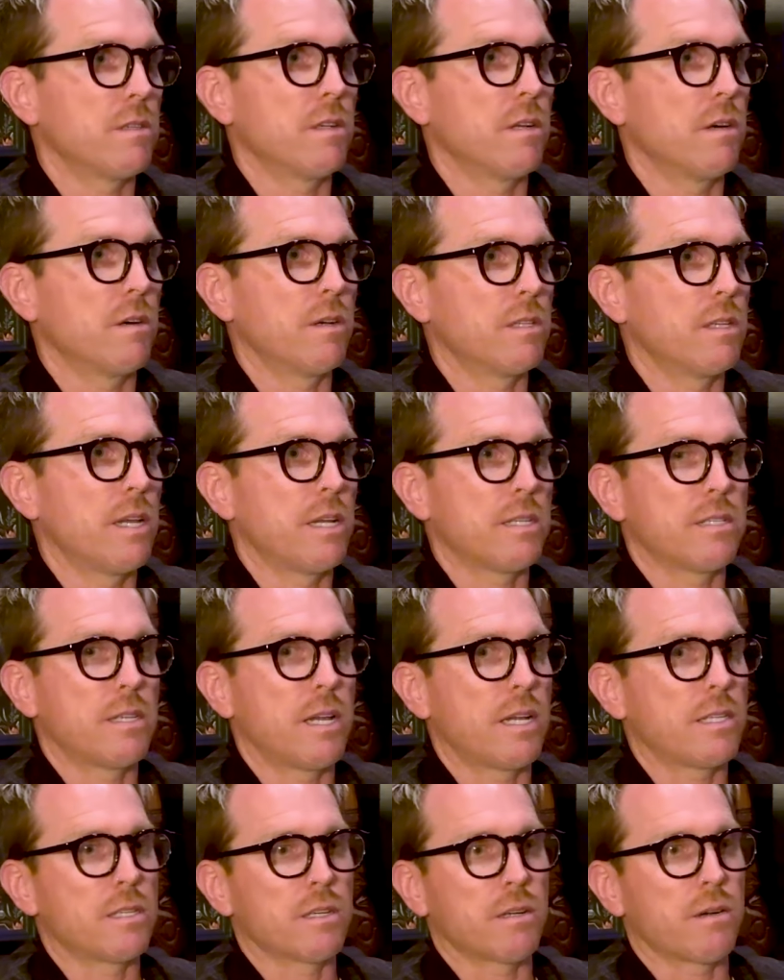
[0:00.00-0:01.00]
You know, it's that's
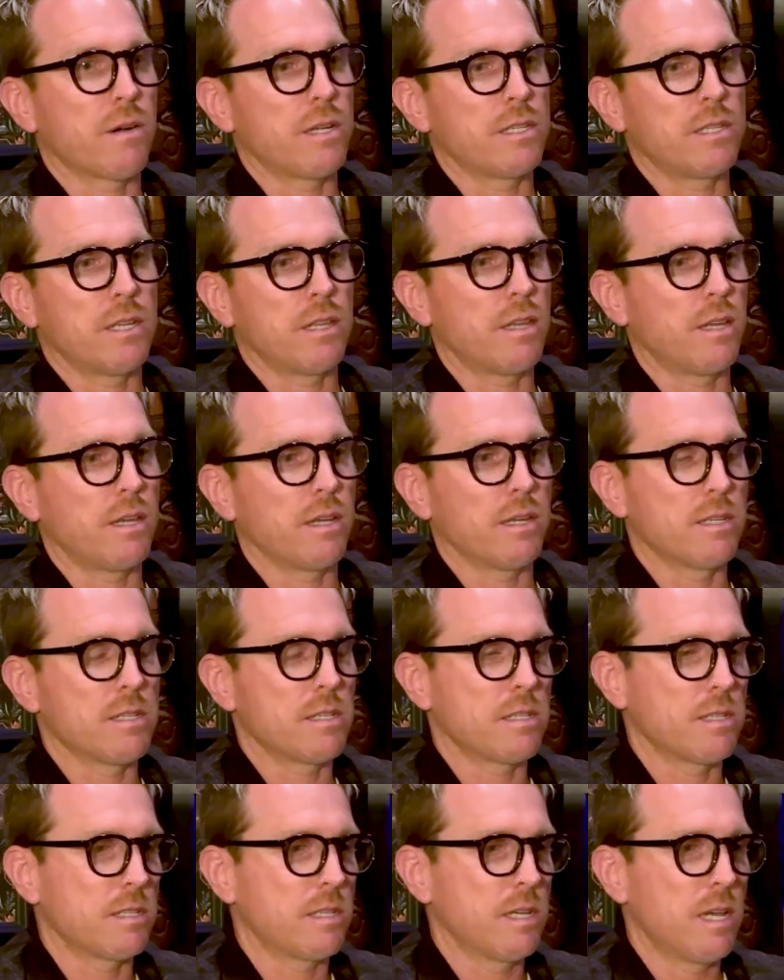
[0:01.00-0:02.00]
that's the crazy thing
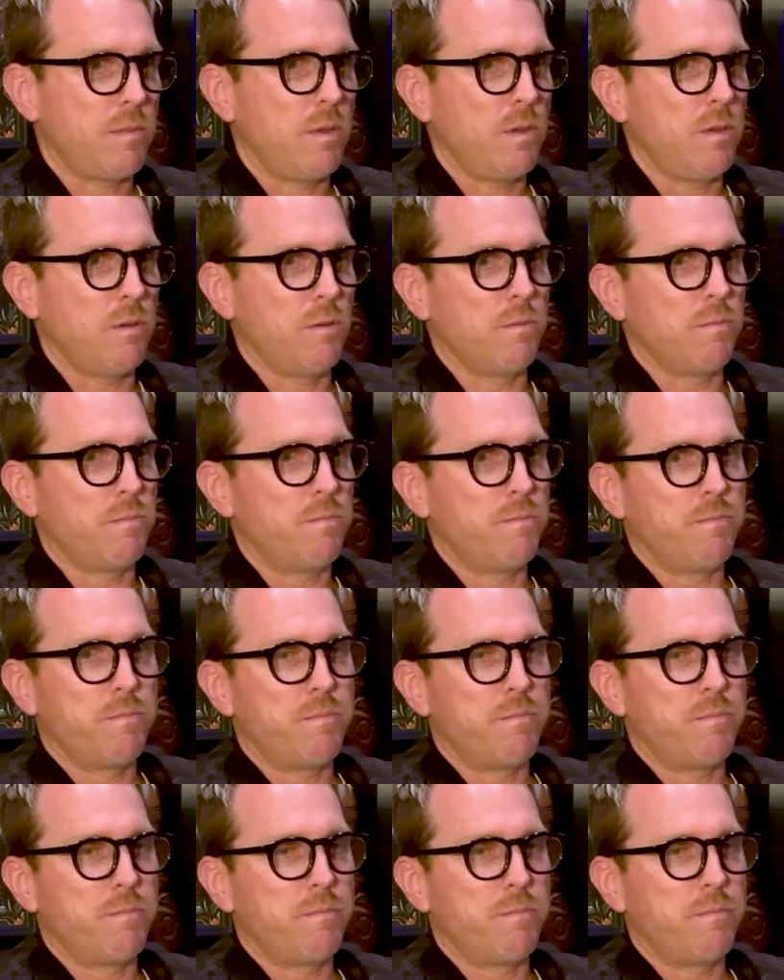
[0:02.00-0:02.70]
is is you